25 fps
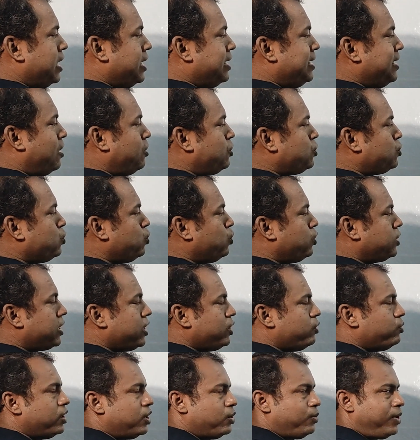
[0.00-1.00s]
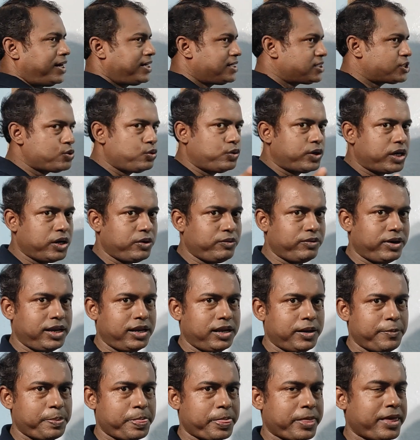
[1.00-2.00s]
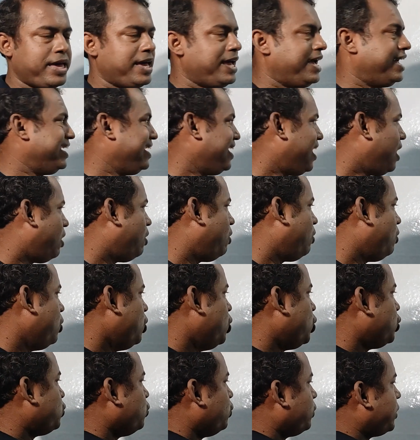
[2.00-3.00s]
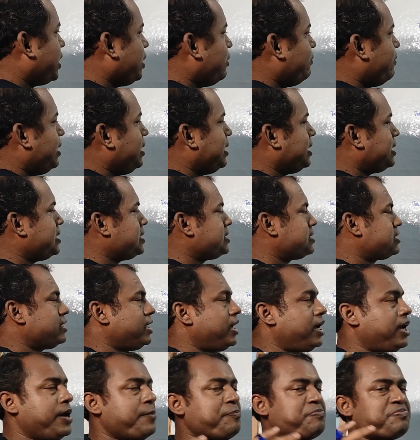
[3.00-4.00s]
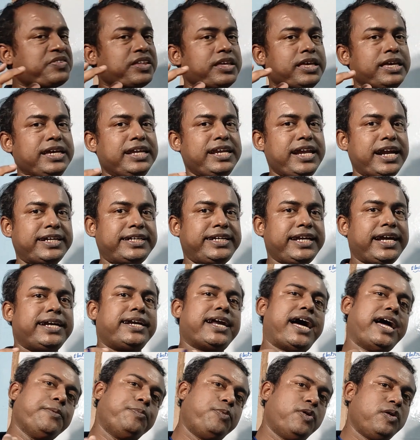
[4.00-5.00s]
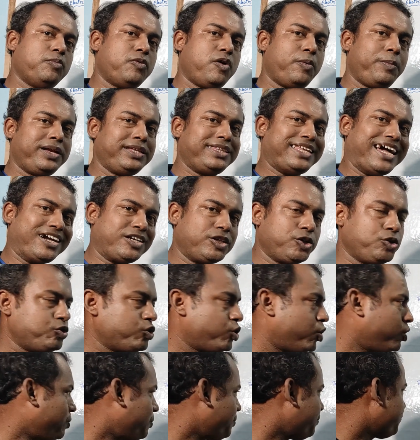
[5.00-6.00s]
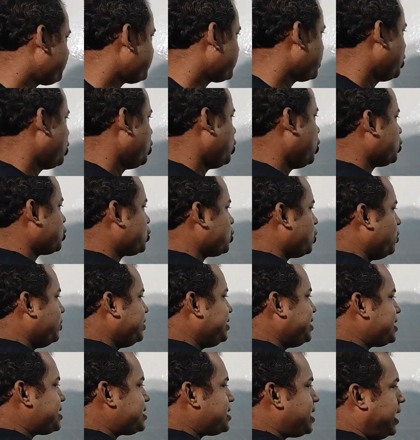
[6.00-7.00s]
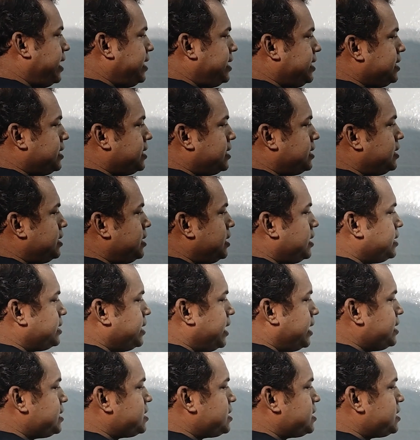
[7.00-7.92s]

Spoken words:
Now 2QL. What is 2QL? Now 2QL is the electric dipole moment that you know. So we just write here that